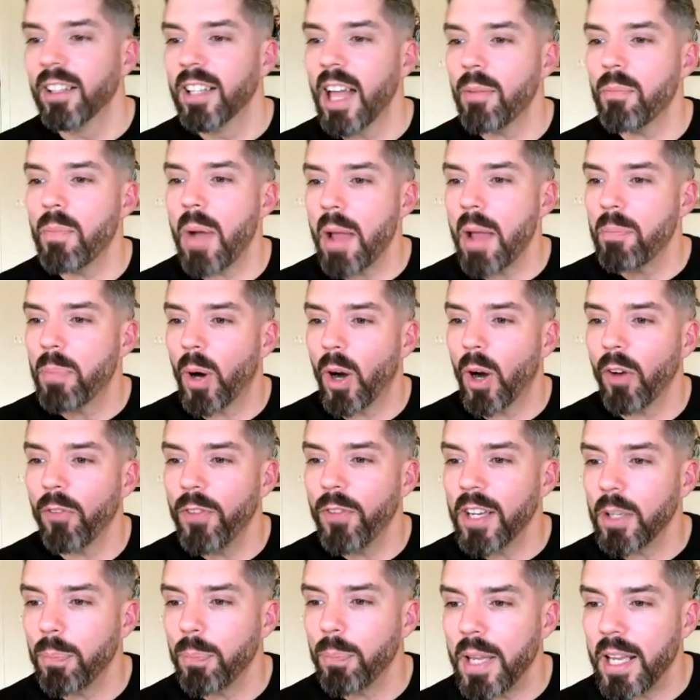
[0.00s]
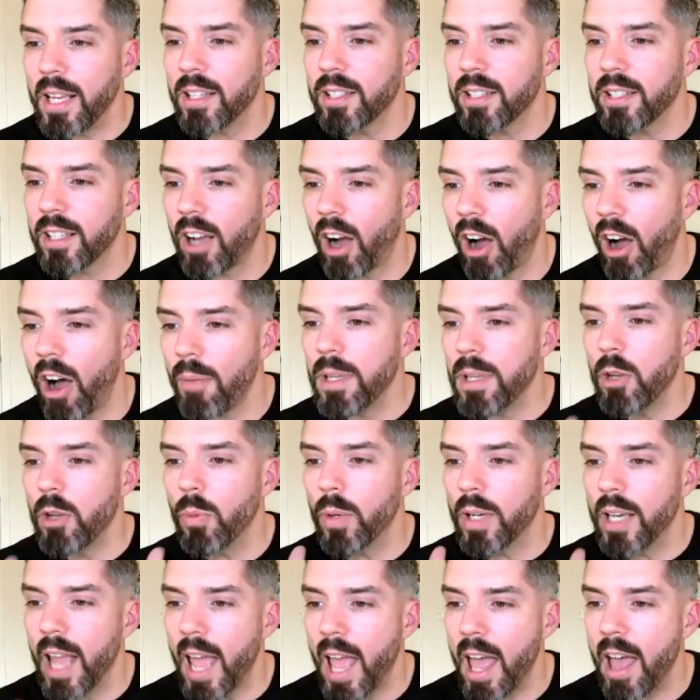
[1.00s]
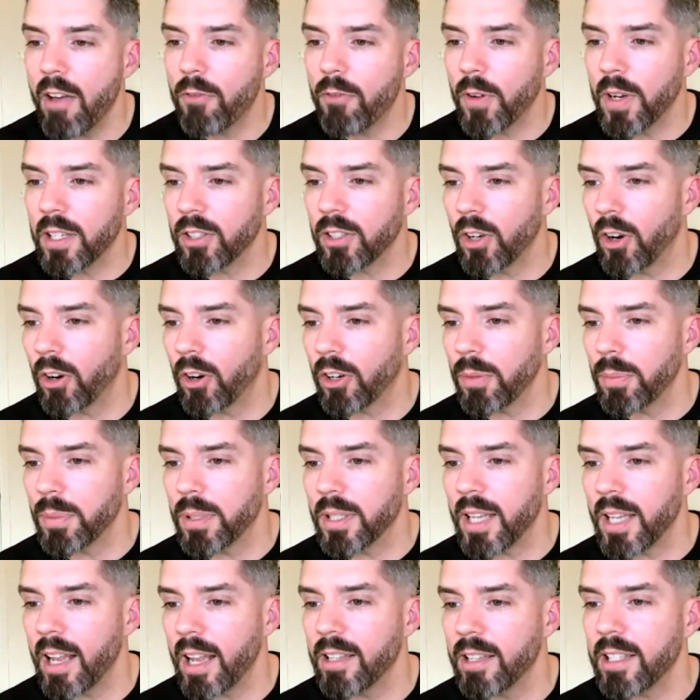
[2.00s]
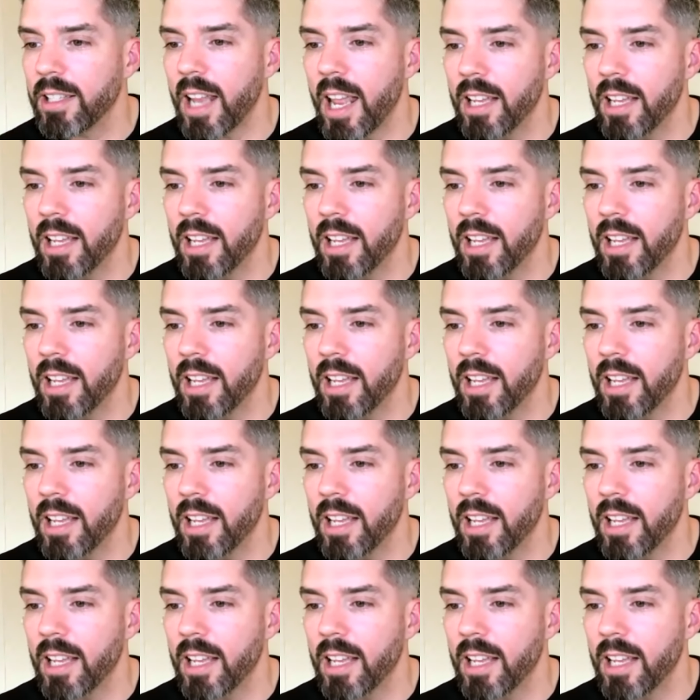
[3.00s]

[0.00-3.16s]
Let my perfect peace calm you in every circumstance